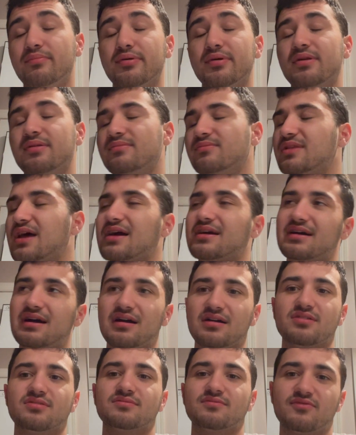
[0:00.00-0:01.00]
not
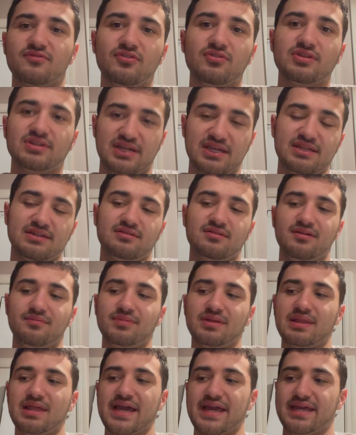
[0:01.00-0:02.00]
conquered fully Italy,
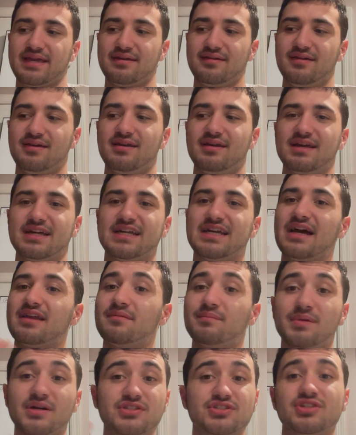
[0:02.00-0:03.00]
but like got a
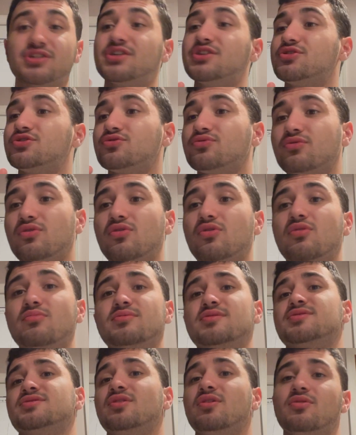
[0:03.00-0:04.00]
bunch of control
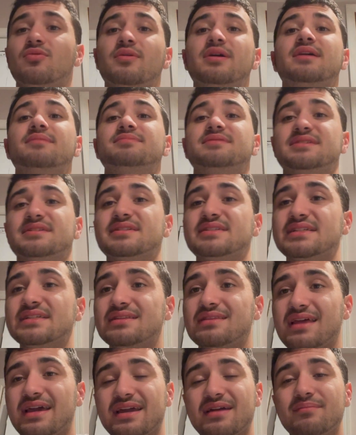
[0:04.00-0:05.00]
almost all the way up to
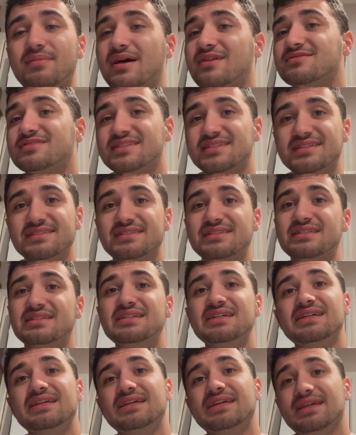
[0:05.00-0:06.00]
like about
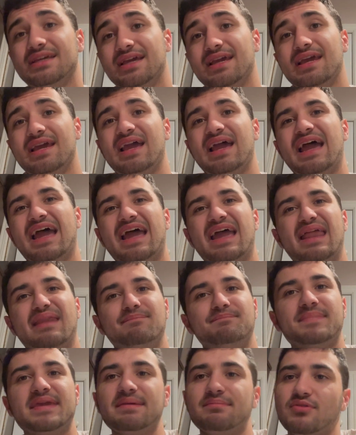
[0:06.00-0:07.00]
Sicily,
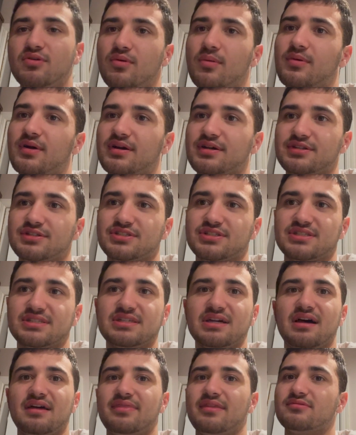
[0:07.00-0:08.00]
and people were just
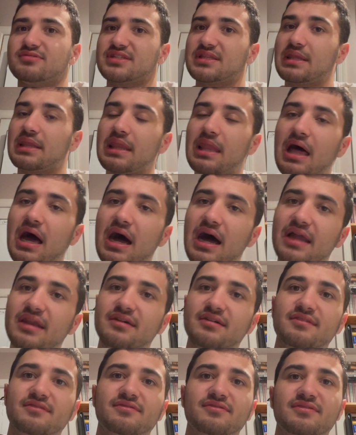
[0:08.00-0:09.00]
done. There was a lot
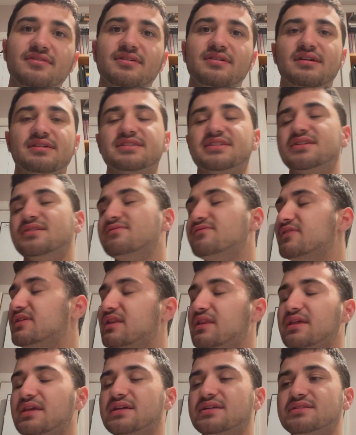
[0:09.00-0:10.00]
of
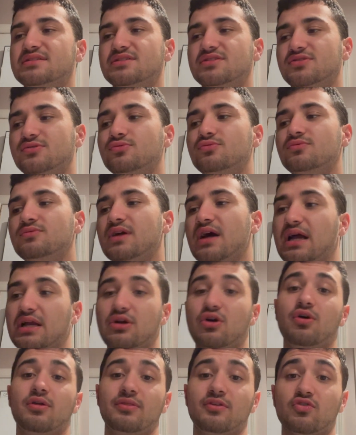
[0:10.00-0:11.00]
civilians who got
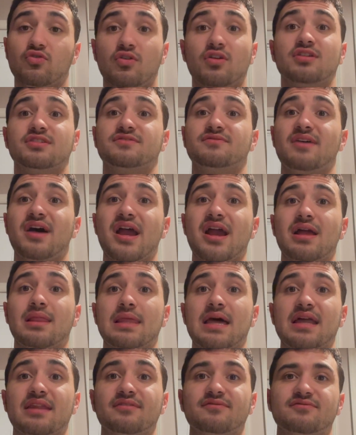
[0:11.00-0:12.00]
caught in the crossfire, a
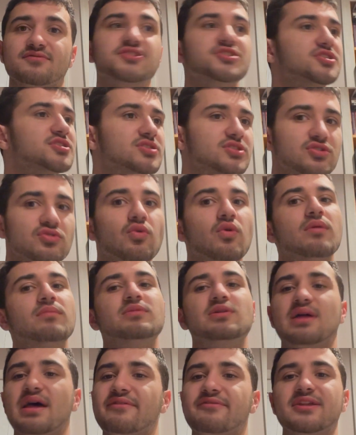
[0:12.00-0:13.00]
lot of just
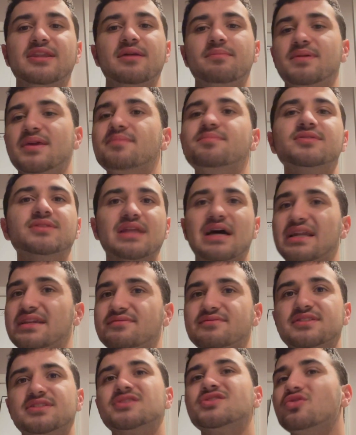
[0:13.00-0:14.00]
normal everyday people, not
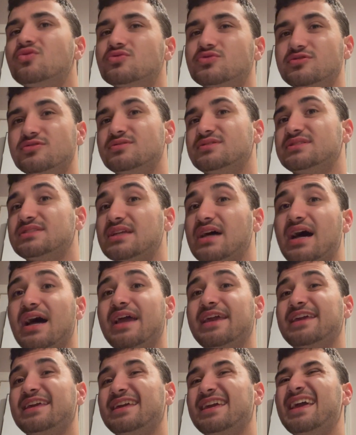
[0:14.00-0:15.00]
even soldiers,
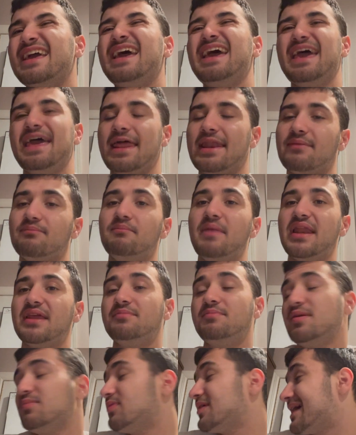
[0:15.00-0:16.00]
dying, and many
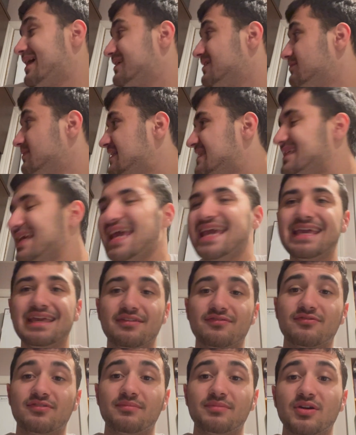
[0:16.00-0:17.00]
people had to be
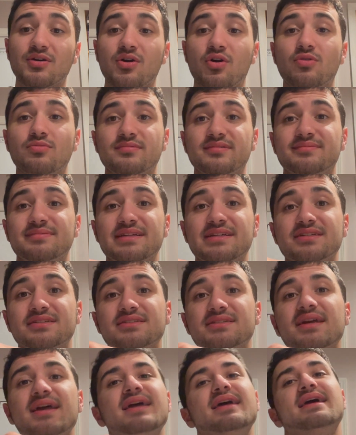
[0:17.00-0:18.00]
taken from their homes
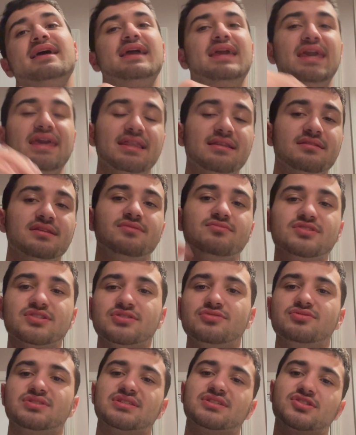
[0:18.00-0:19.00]
because Italy was
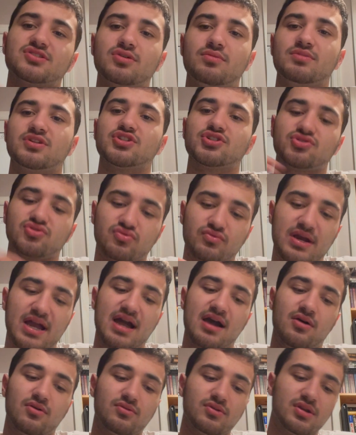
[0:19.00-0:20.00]
losing so much
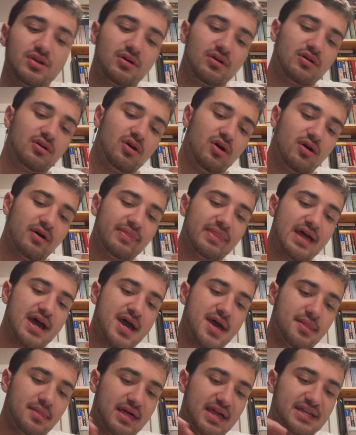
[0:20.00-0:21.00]
ground on
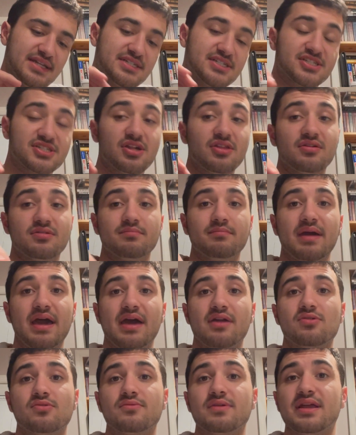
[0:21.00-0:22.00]
that like southern
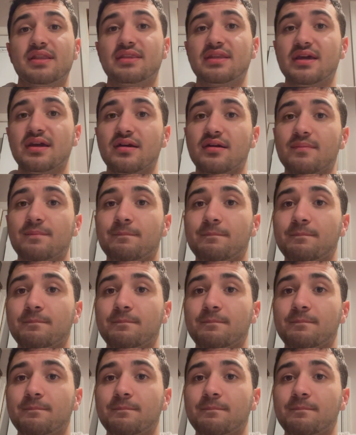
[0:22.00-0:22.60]
battle right there.